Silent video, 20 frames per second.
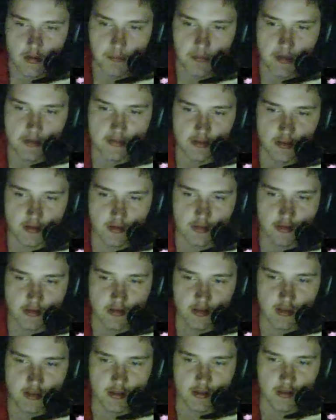about to look
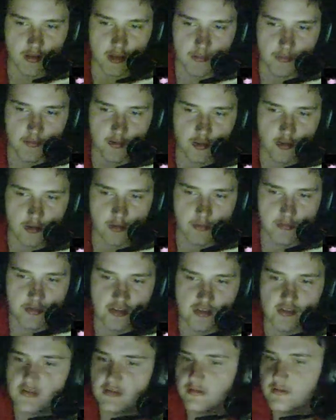into getting a couple of your
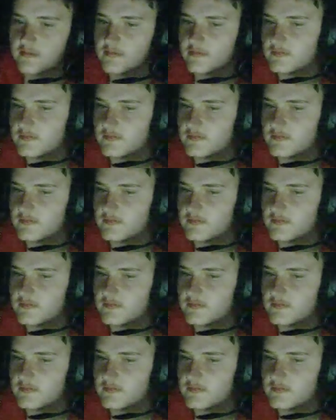images.